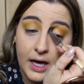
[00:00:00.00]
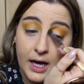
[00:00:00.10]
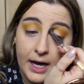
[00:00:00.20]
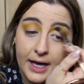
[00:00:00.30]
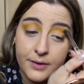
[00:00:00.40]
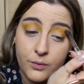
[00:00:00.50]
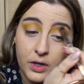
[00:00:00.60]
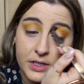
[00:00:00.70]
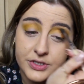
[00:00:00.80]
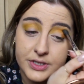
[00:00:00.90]
I
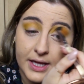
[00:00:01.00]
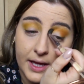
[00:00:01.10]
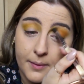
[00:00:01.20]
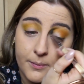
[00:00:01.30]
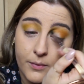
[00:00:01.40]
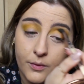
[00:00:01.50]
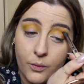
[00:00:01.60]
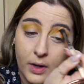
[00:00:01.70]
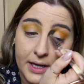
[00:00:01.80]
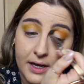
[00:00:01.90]
watch them
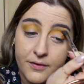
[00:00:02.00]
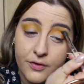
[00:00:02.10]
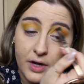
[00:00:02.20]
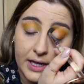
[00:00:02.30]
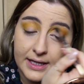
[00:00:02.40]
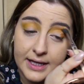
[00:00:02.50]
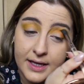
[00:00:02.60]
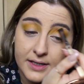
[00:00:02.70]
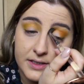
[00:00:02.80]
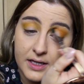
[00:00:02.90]
whenever I
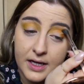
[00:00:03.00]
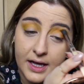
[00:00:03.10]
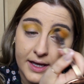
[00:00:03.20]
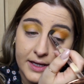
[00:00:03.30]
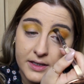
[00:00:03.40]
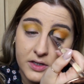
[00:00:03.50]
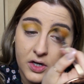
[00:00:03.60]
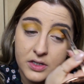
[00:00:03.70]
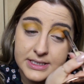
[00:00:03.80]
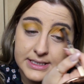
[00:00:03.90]
can. I
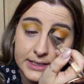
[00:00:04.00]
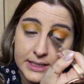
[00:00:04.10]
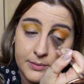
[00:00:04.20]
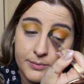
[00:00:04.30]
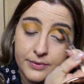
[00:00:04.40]
can't sleep.